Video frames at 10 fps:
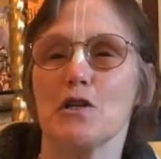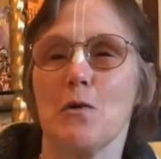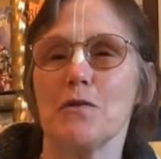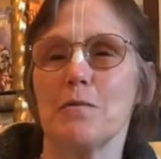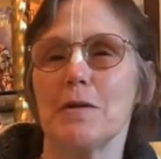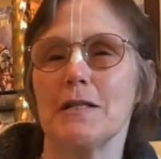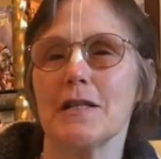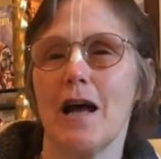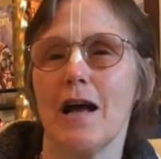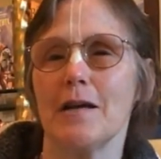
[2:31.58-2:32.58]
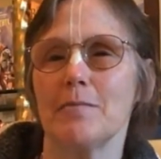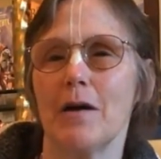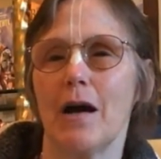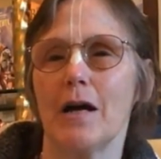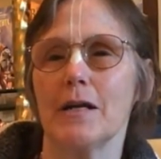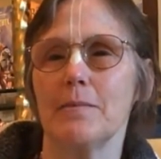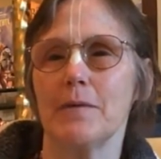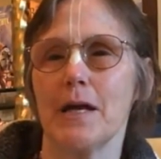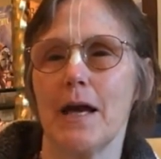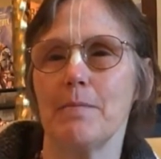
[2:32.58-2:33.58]
So in the meantime, I
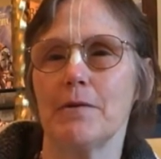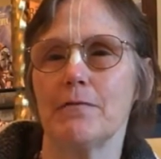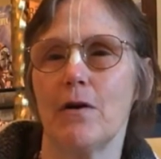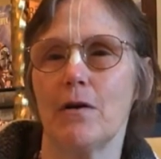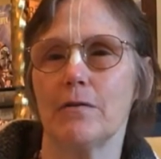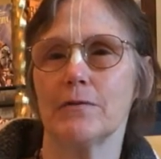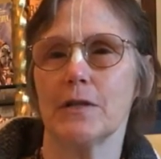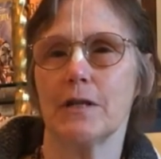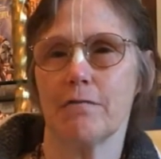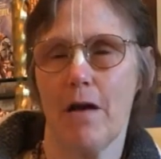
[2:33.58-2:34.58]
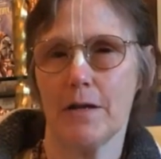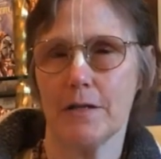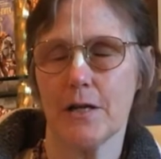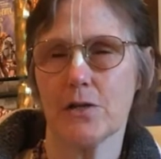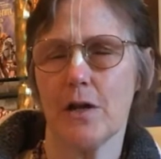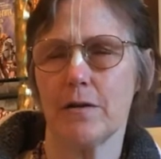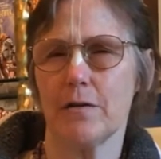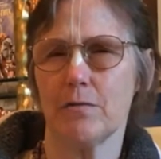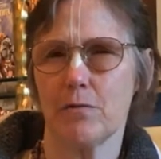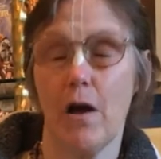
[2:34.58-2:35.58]
became involved in Radhadesh.
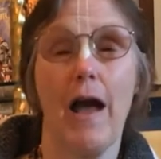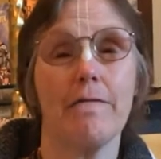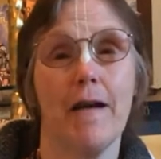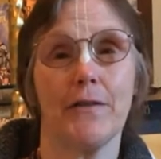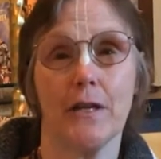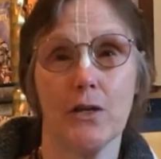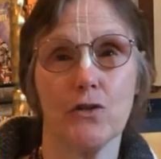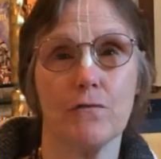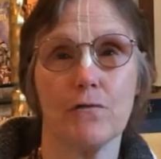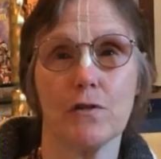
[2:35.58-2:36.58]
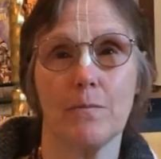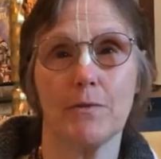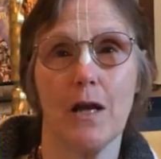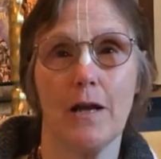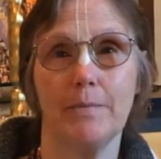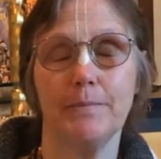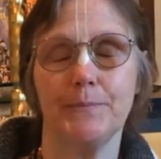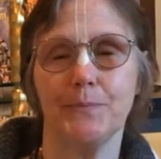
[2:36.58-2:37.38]
I ran the kitchen for some time.